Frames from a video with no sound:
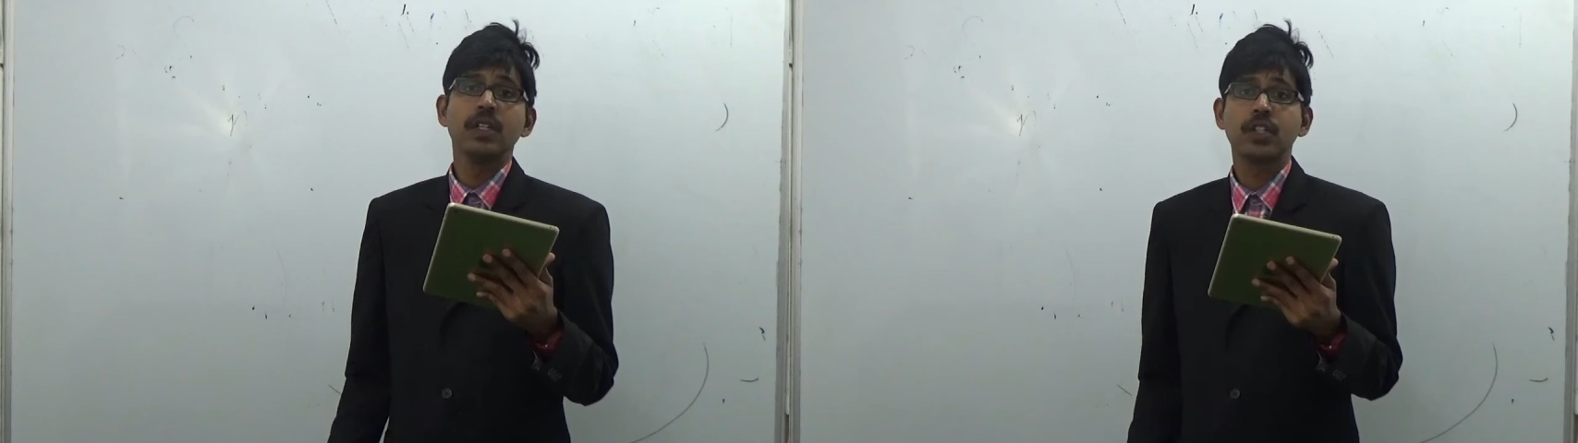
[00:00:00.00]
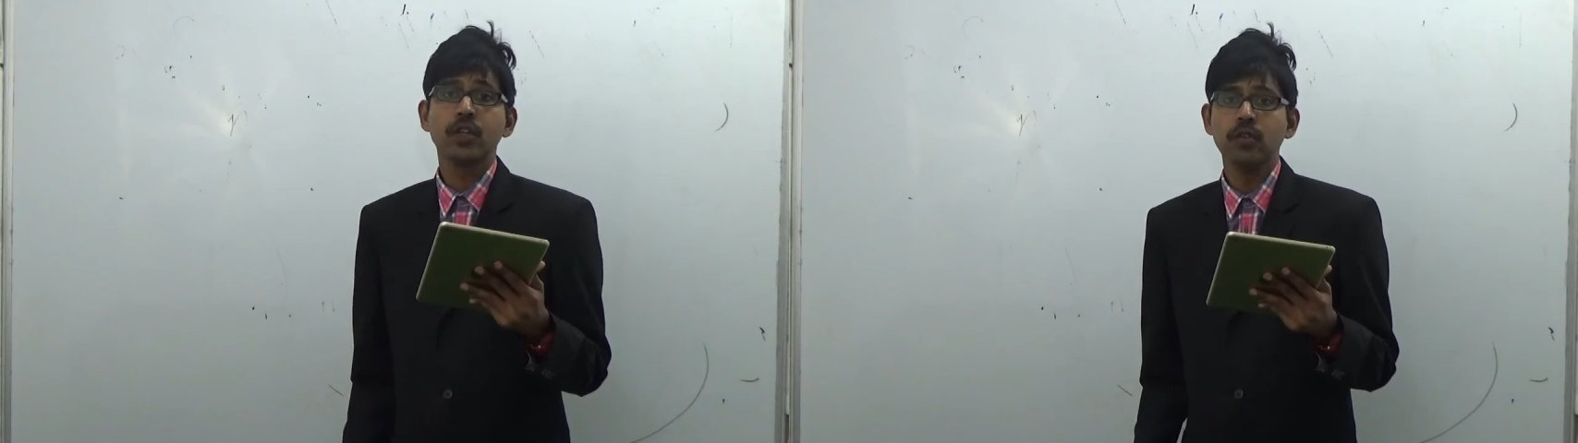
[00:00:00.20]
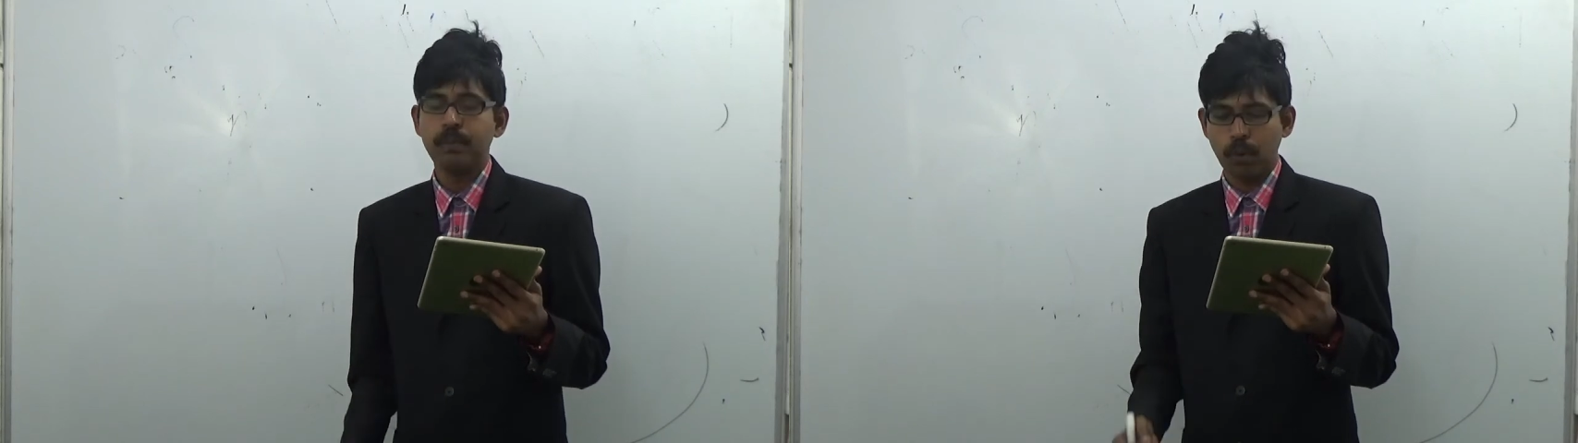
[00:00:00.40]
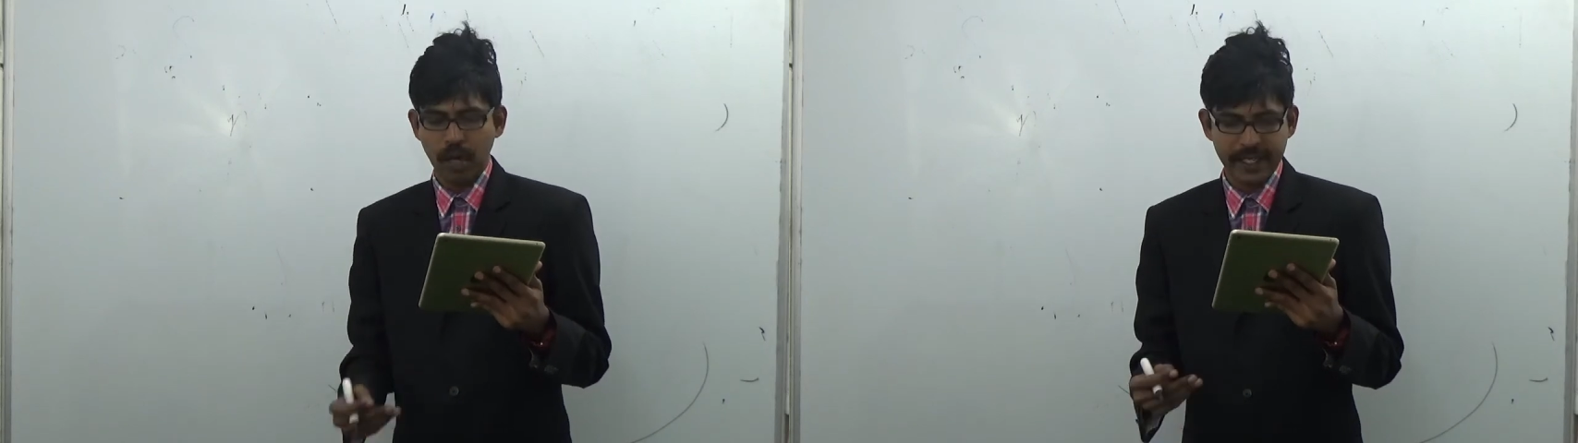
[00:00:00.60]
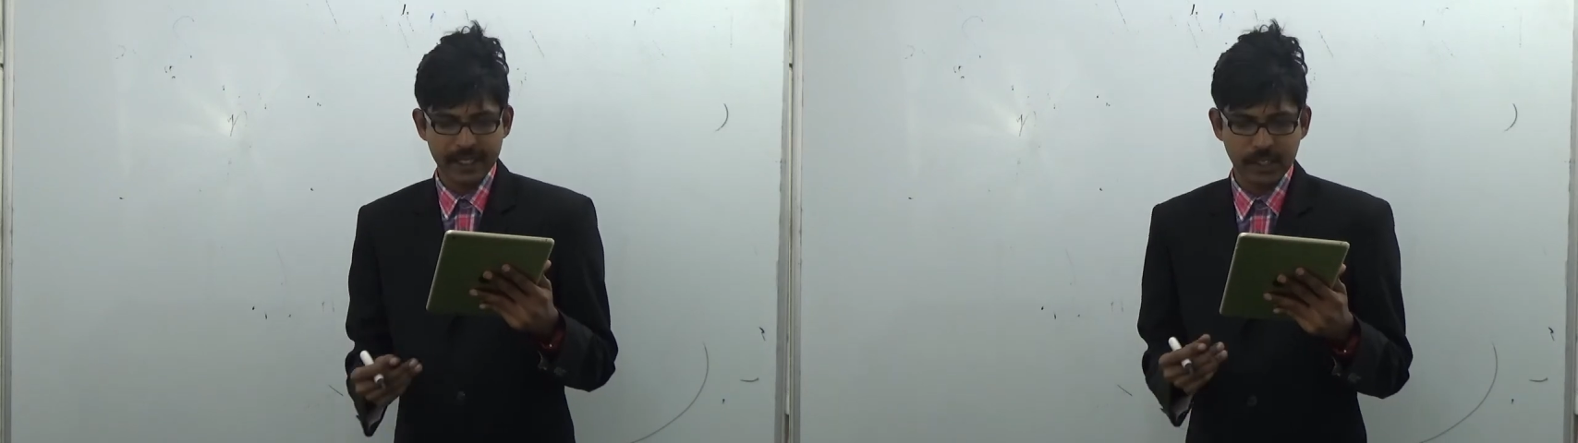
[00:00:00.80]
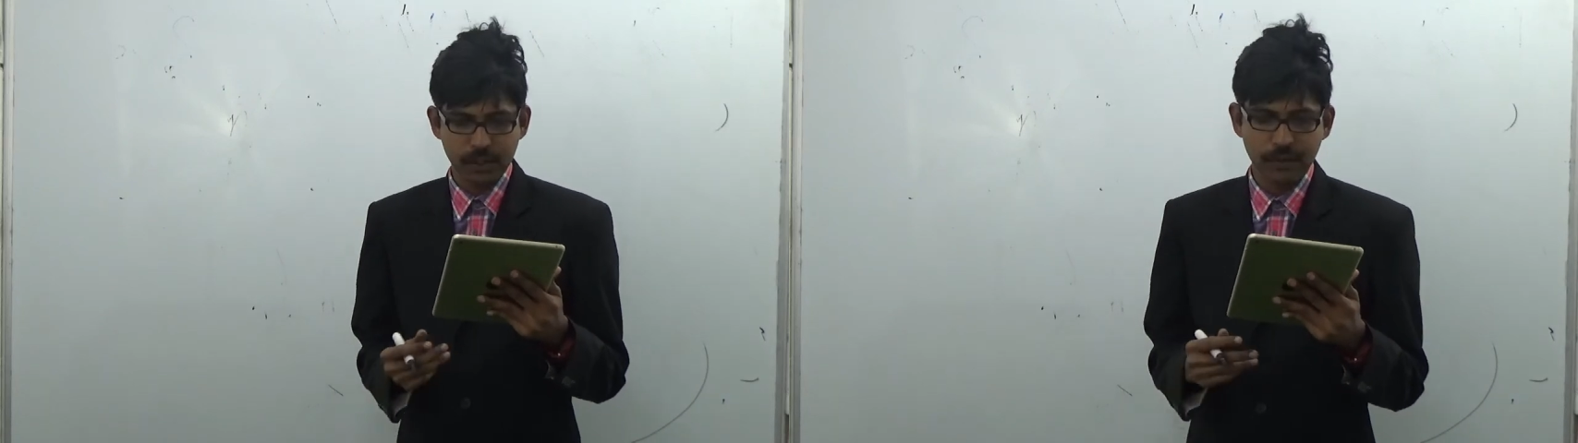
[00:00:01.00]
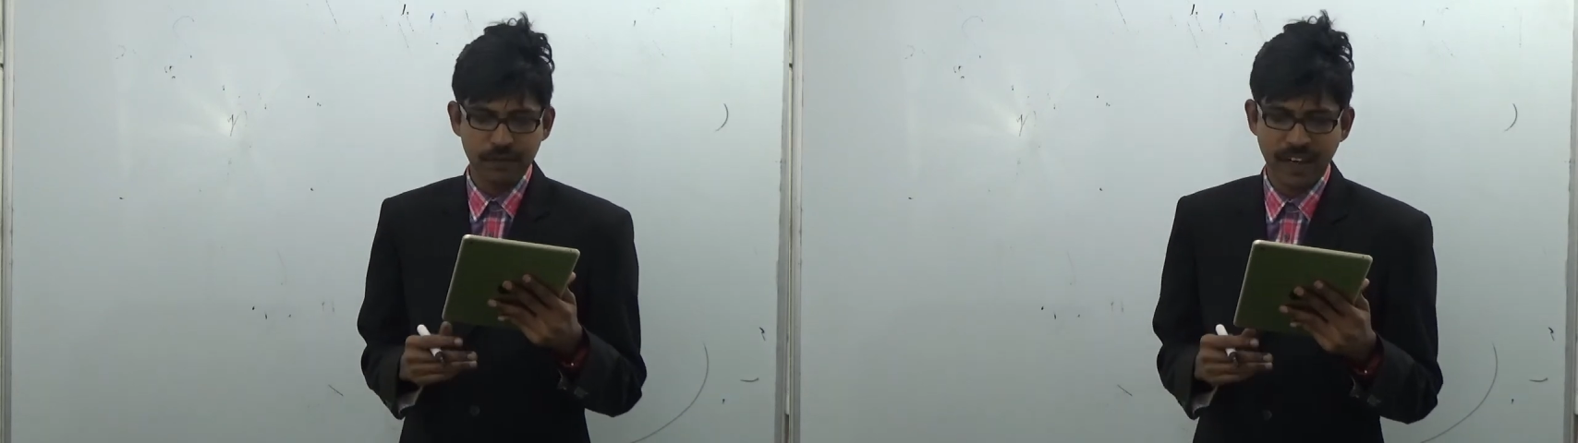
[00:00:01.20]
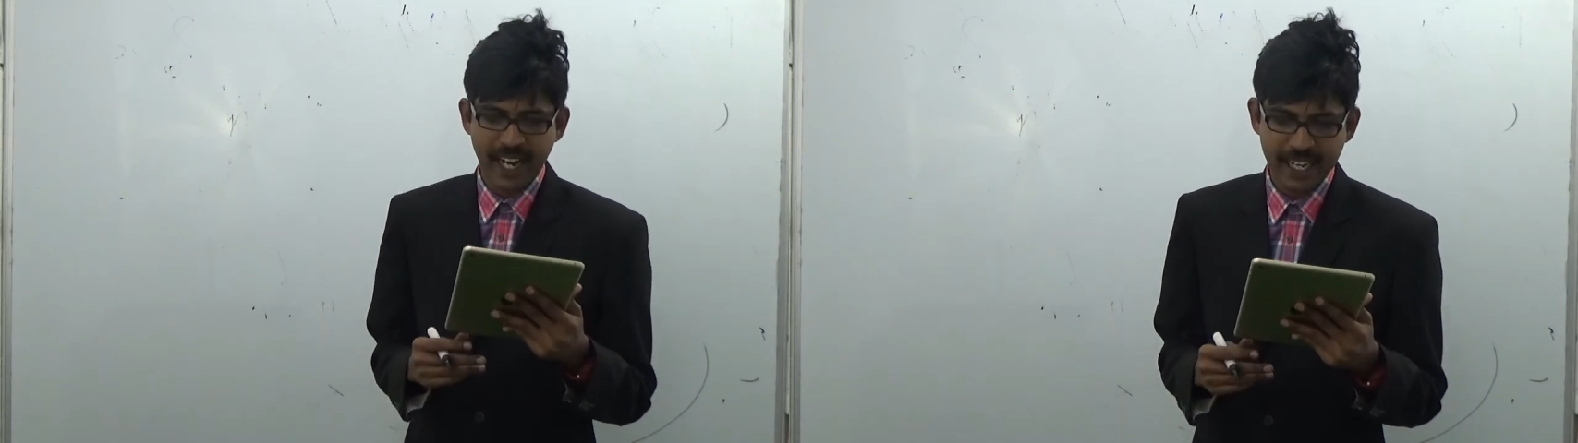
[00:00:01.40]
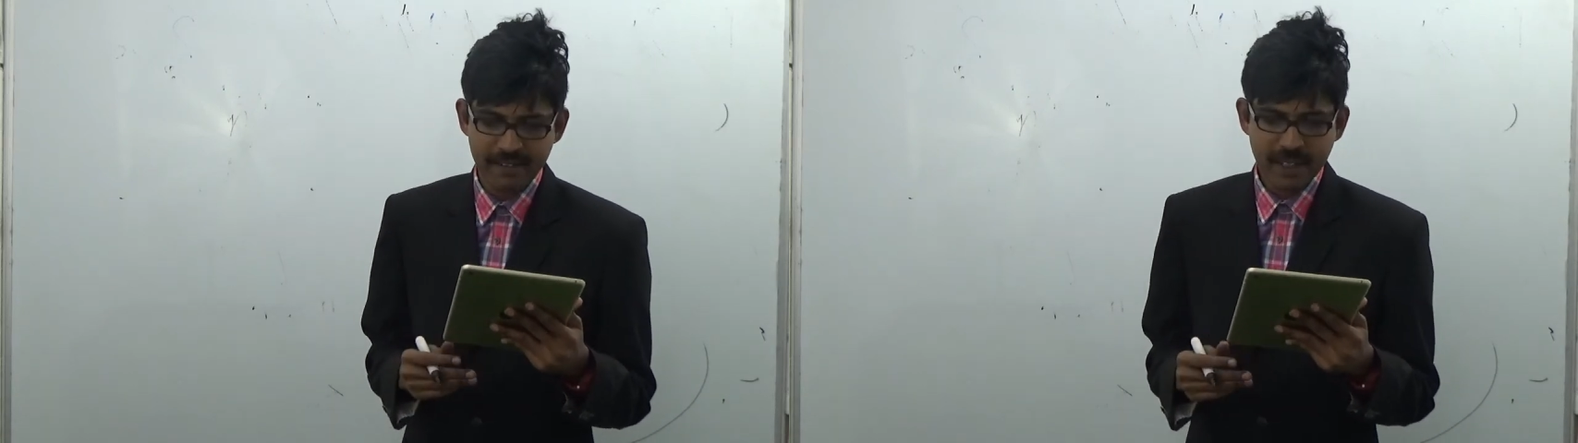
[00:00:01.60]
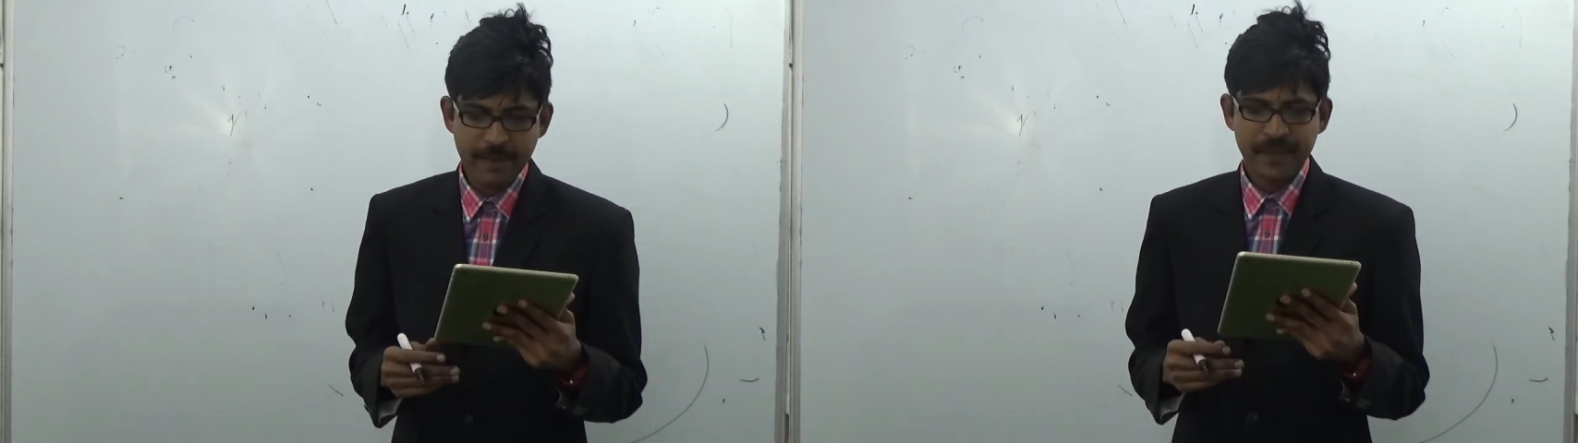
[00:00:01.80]

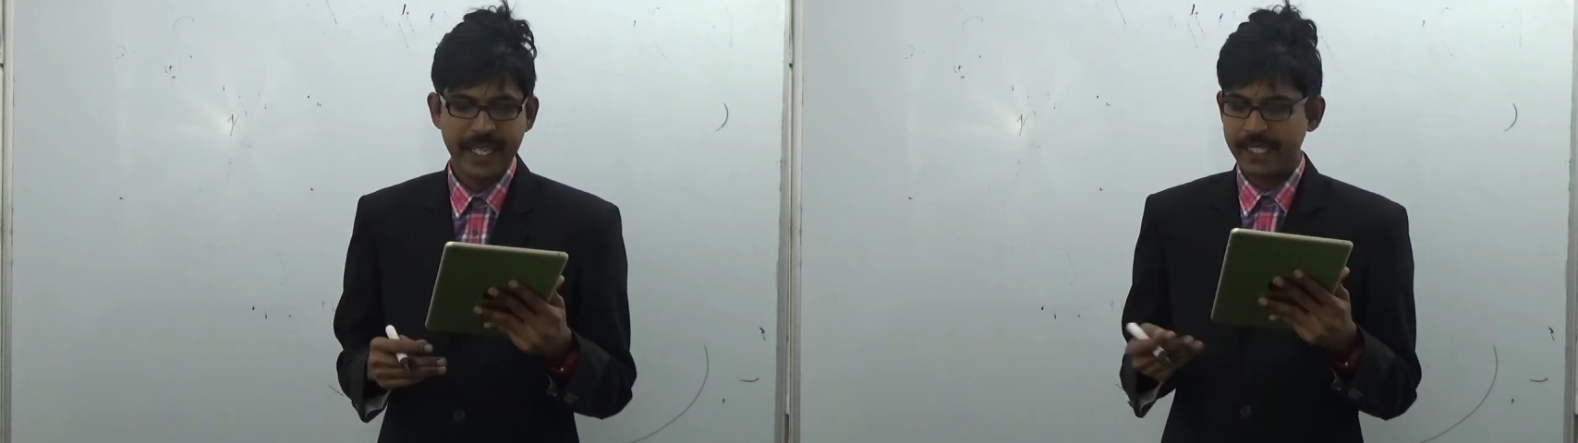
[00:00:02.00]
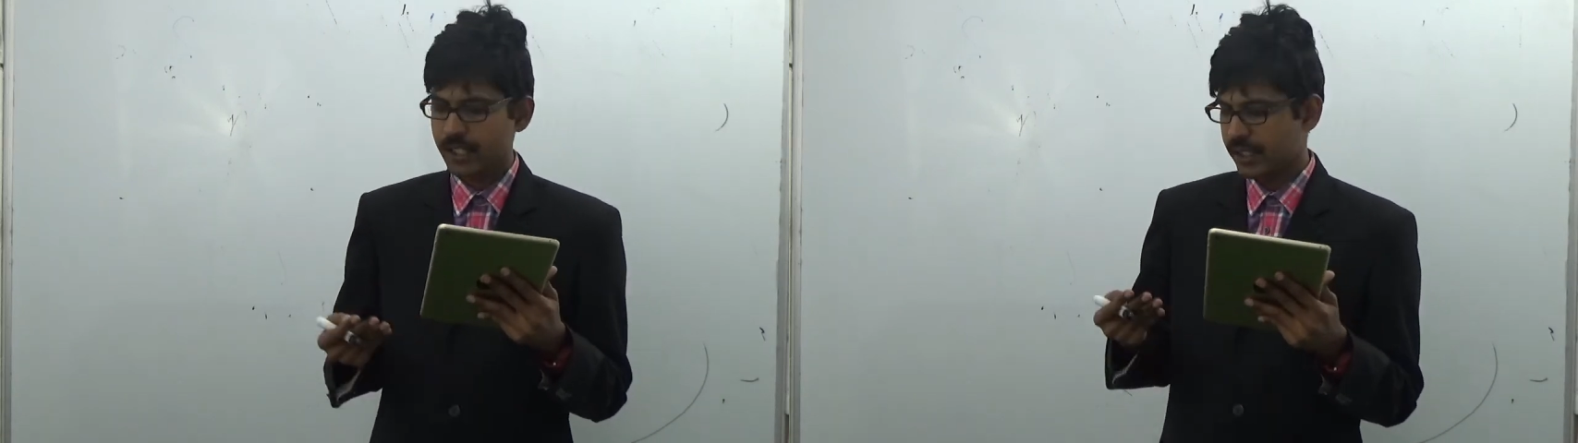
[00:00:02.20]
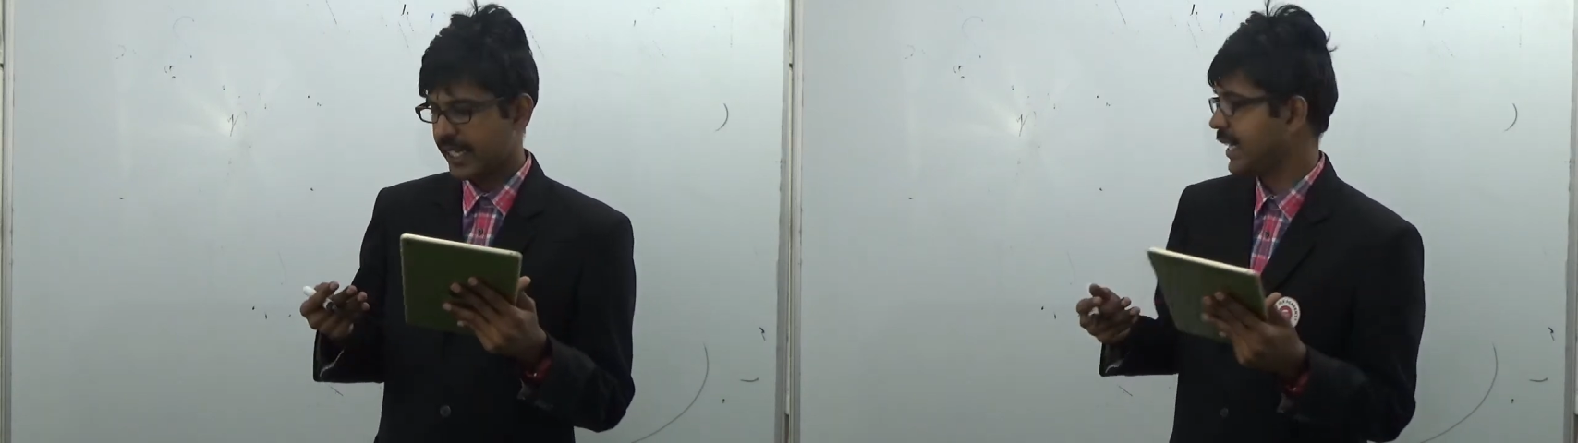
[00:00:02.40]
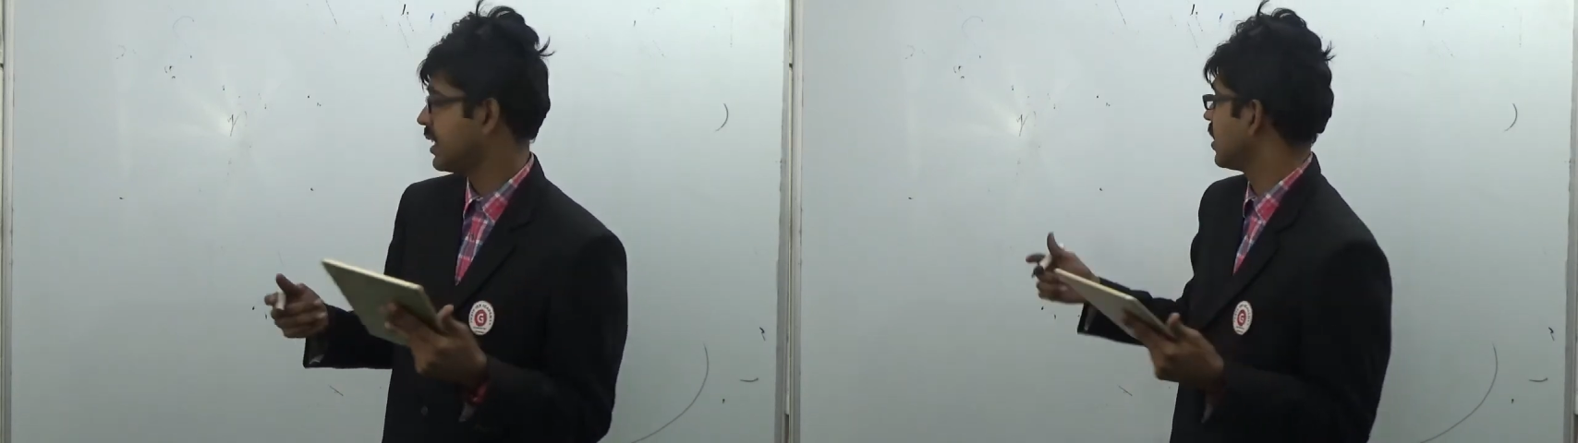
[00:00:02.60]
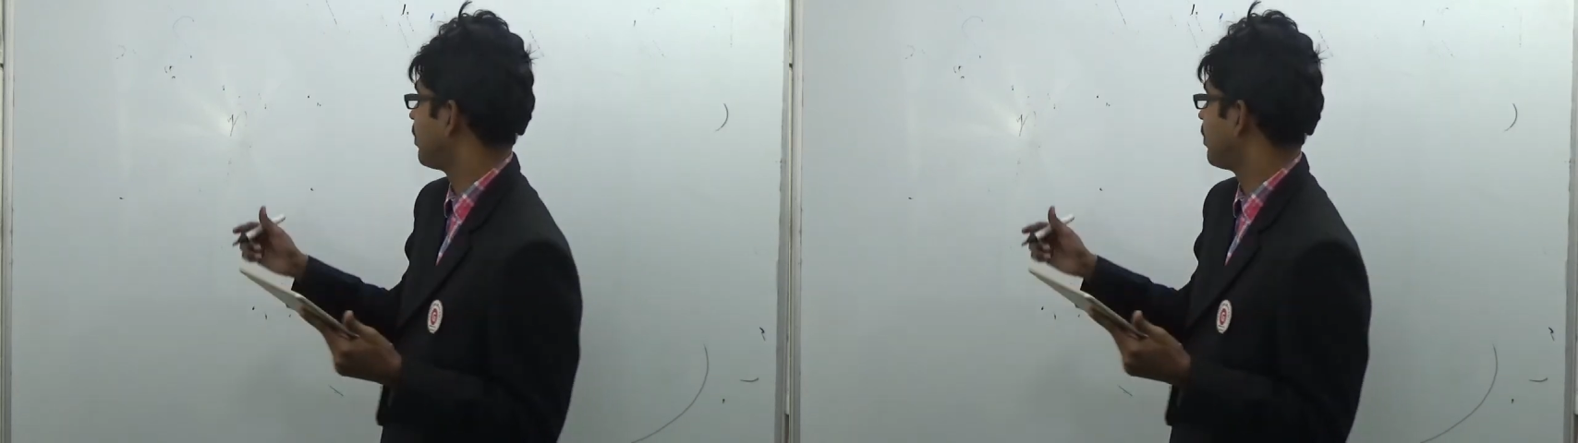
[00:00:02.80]
2.25 into 10 to the